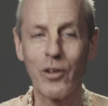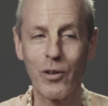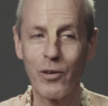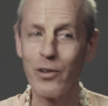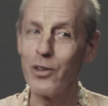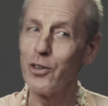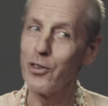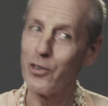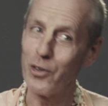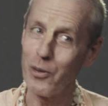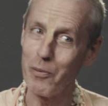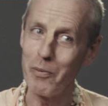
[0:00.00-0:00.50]

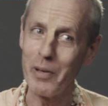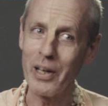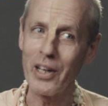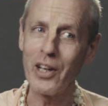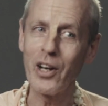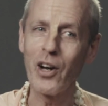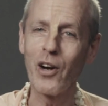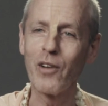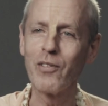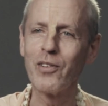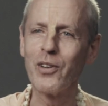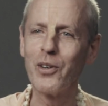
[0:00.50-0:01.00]
you should be
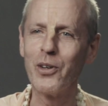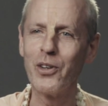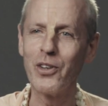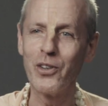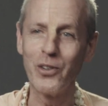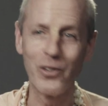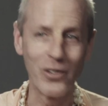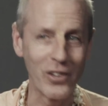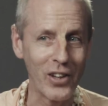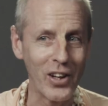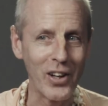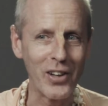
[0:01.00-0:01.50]
careful who
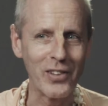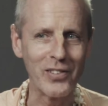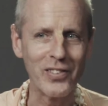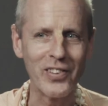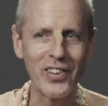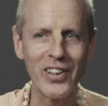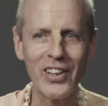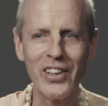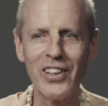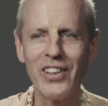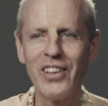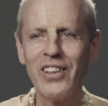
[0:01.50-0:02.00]
you love.
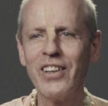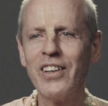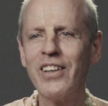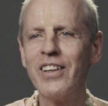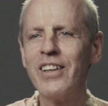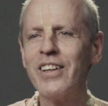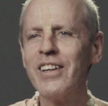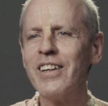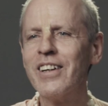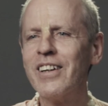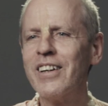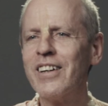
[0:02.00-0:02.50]

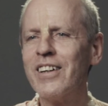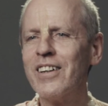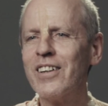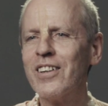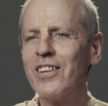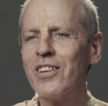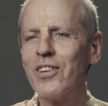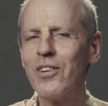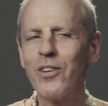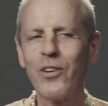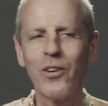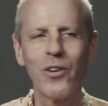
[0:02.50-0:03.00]

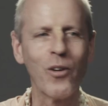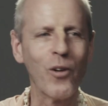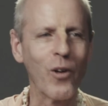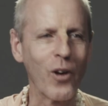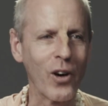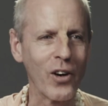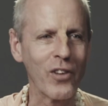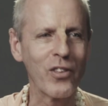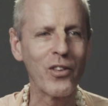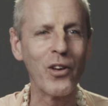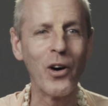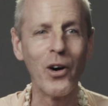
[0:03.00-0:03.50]

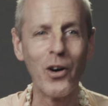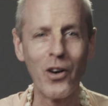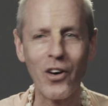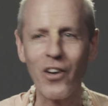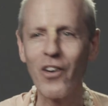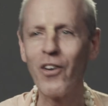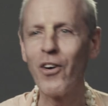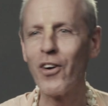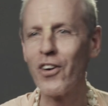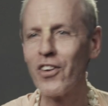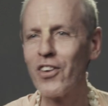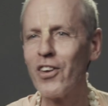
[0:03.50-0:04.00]
Or, th-
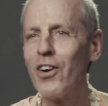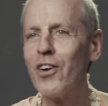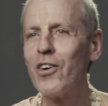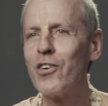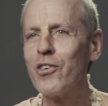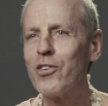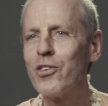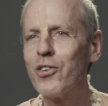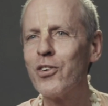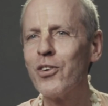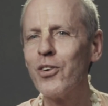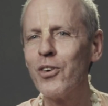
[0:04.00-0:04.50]
or
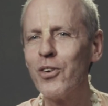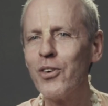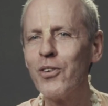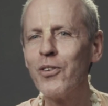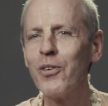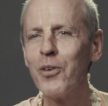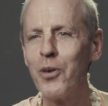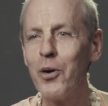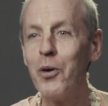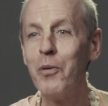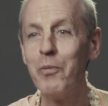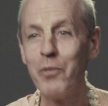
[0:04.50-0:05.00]
those
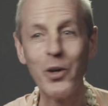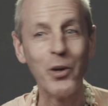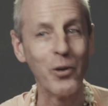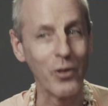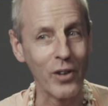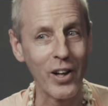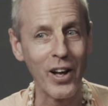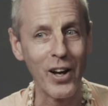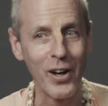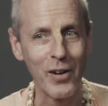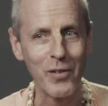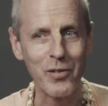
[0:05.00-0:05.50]
whom you
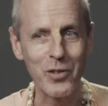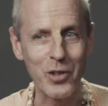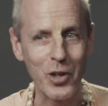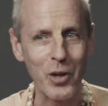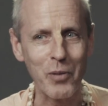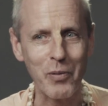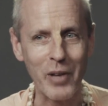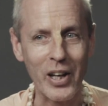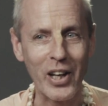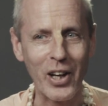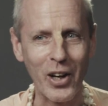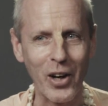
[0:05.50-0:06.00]
love
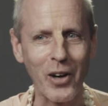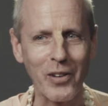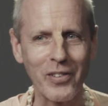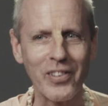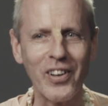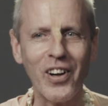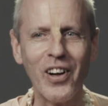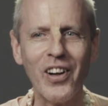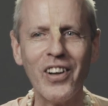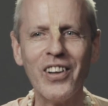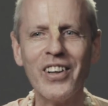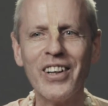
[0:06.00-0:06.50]
should be
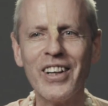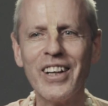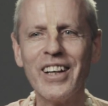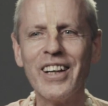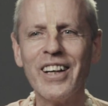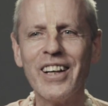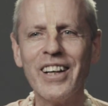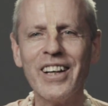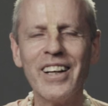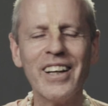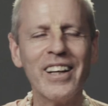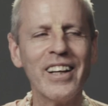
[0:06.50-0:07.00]
careful
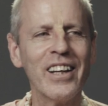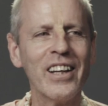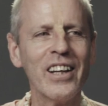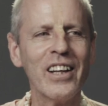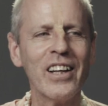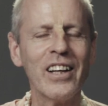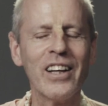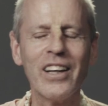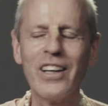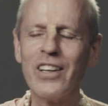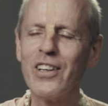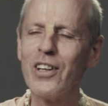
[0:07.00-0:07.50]

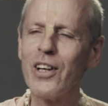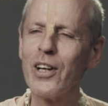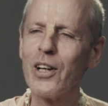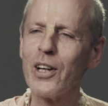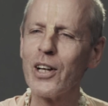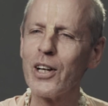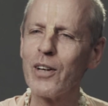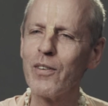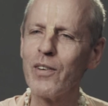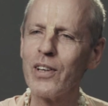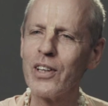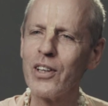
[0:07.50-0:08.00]
in
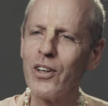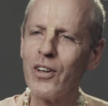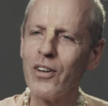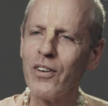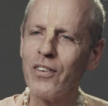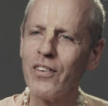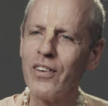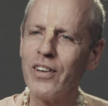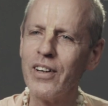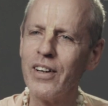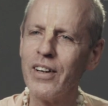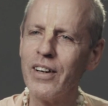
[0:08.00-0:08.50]
dealing with
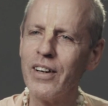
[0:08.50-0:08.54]
you.